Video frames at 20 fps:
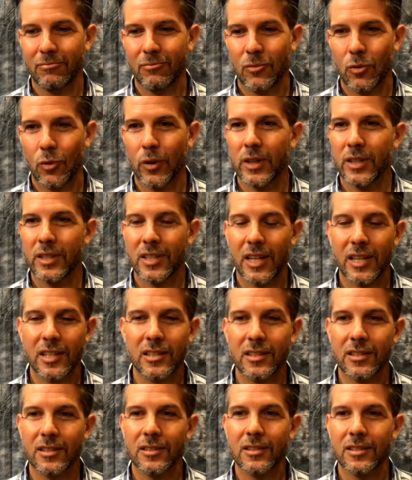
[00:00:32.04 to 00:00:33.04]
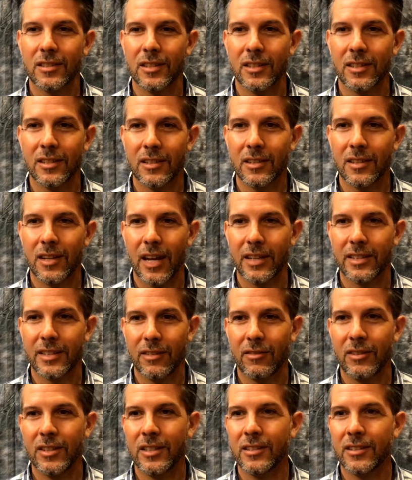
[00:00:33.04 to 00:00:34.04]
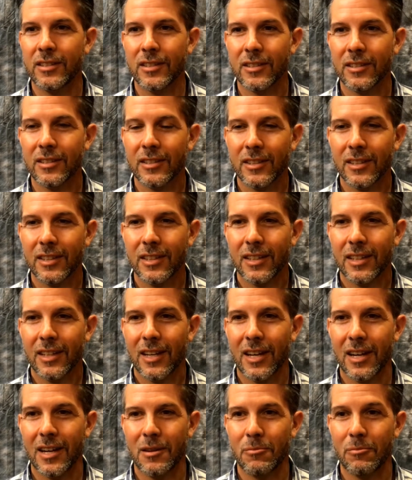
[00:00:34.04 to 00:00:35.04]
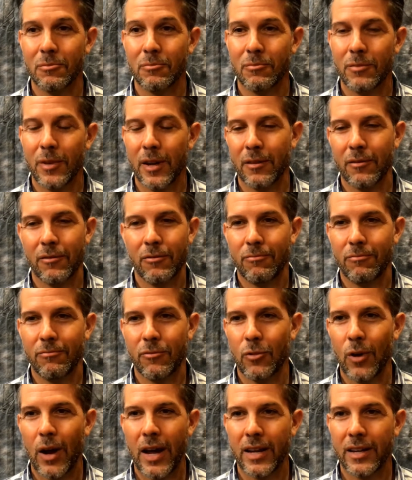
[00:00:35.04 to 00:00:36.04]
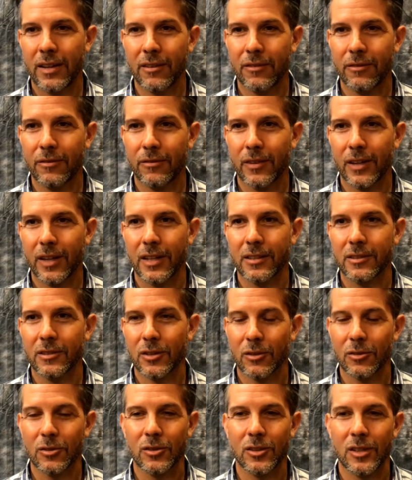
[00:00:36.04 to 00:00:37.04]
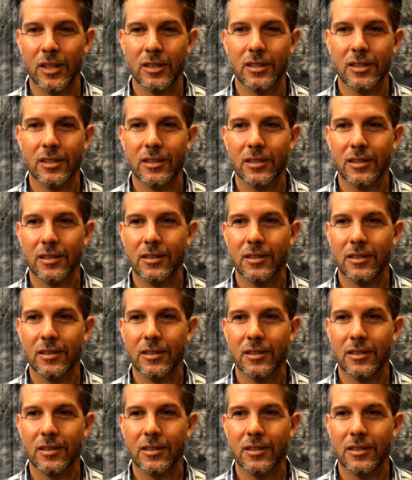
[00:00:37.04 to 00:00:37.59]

organizations and activities in a variety of kind of social justice